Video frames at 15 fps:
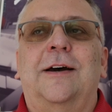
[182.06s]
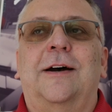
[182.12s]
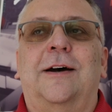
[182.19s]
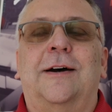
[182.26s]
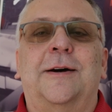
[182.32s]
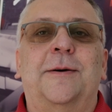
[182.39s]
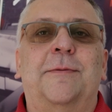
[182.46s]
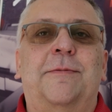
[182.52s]

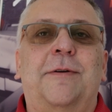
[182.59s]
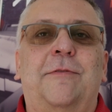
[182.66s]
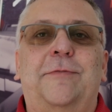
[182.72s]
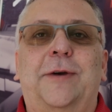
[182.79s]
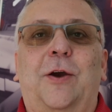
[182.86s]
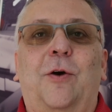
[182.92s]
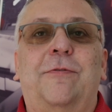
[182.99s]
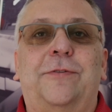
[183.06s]

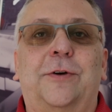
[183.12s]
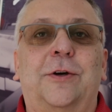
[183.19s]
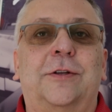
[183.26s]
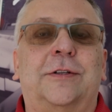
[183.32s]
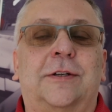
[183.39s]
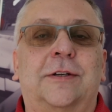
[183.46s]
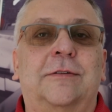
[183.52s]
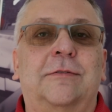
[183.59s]
If we go
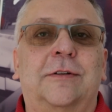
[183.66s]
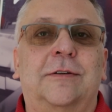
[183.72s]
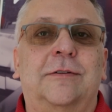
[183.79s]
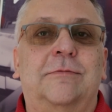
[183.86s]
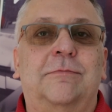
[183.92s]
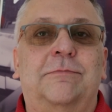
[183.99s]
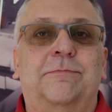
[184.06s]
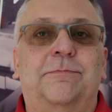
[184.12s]
further,
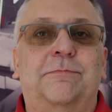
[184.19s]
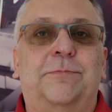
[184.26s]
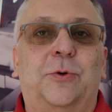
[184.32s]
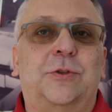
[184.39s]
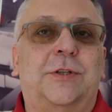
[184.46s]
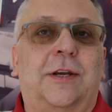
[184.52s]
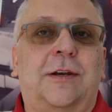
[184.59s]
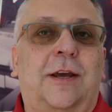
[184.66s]

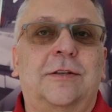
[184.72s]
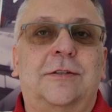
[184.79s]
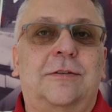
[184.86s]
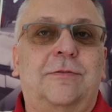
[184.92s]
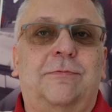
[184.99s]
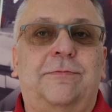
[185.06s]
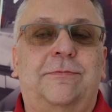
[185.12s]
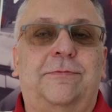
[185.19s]
Putin
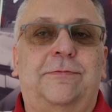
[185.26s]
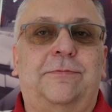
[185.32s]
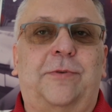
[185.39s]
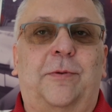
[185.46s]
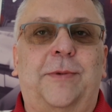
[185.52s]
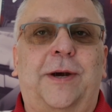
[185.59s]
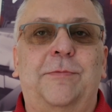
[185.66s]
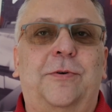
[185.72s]
is,
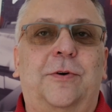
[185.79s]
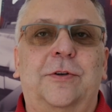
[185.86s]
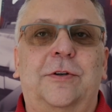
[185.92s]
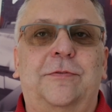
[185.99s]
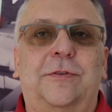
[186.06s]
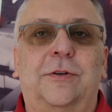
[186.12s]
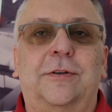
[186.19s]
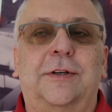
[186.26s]
from my point
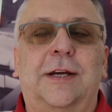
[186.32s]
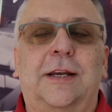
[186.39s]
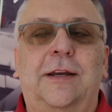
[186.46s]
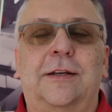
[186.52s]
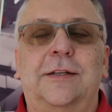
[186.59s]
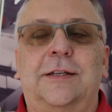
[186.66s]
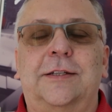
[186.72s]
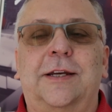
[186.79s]
of view, a
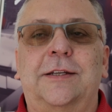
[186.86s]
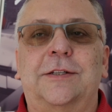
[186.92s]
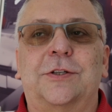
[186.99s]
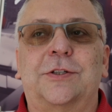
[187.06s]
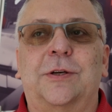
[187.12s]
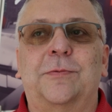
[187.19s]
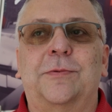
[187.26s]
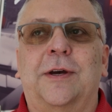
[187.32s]
clear
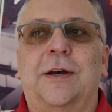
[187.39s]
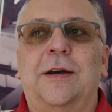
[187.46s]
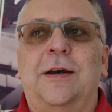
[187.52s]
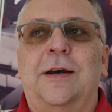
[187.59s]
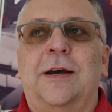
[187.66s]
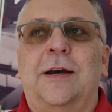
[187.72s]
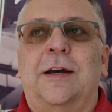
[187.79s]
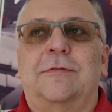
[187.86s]
dictatorship.
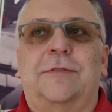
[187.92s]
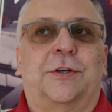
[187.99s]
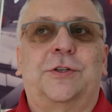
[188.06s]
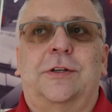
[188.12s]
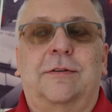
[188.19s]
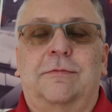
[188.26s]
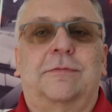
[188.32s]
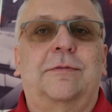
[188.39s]

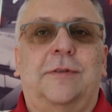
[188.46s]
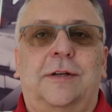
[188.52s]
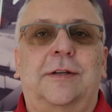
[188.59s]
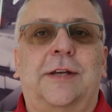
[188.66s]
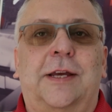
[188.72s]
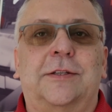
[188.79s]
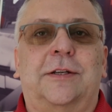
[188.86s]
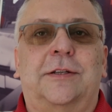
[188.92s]
Russia
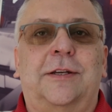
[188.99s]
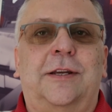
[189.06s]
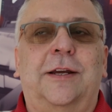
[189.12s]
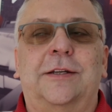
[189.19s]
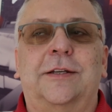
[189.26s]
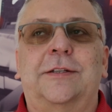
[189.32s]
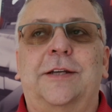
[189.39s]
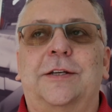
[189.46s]
is a
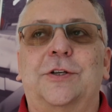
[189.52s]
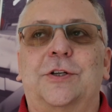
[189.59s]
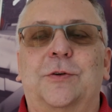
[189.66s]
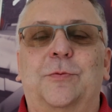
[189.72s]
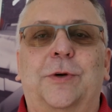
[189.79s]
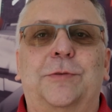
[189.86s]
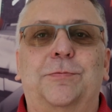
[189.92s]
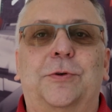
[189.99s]
clear
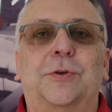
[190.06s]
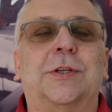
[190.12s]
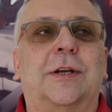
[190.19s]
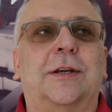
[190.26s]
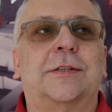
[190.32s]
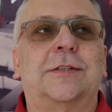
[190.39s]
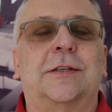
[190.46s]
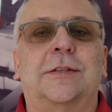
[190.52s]
dictatorship with
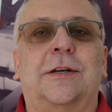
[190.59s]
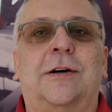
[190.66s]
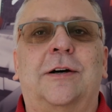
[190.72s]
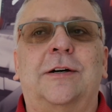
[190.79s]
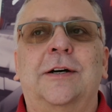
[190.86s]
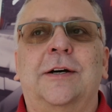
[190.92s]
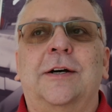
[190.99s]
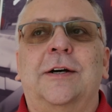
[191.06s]
Putin as the
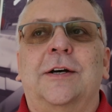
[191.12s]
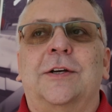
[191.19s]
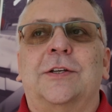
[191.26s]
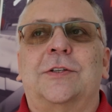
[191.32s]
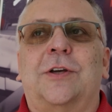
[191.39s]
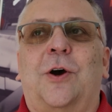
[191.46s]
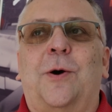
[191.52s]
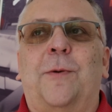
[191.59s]
Tsar.
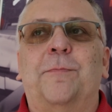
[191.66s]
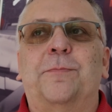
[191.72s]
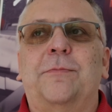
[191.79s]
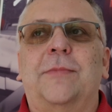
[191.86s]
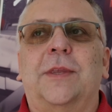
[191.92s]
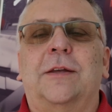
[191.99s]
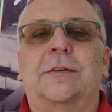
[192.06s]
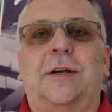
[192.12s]
So
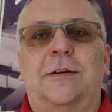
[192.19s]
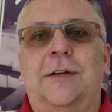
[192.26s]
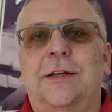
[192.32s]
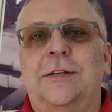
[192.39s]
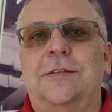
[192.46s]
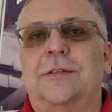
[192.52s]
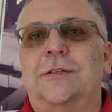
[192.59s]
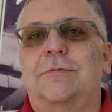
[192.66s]
there
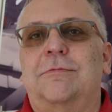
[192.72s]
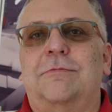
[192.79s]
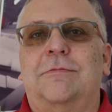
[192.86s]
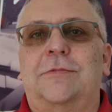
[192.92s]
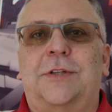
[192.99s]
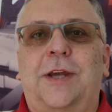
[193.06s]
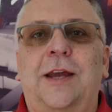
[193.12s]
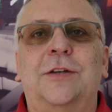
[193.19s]
is
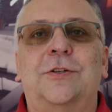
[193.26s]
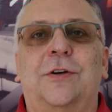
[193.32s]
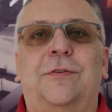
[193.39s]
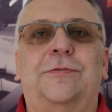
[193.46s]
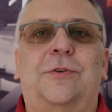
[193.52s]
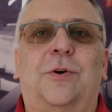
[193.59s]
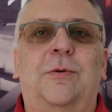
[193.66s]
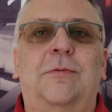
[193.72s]
danger
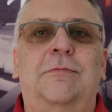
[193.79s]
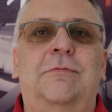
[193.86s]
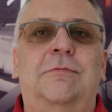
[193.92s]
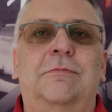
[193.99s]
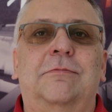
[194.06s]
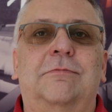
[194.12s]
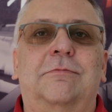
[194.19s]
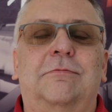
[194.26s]

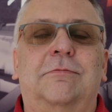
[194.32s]
from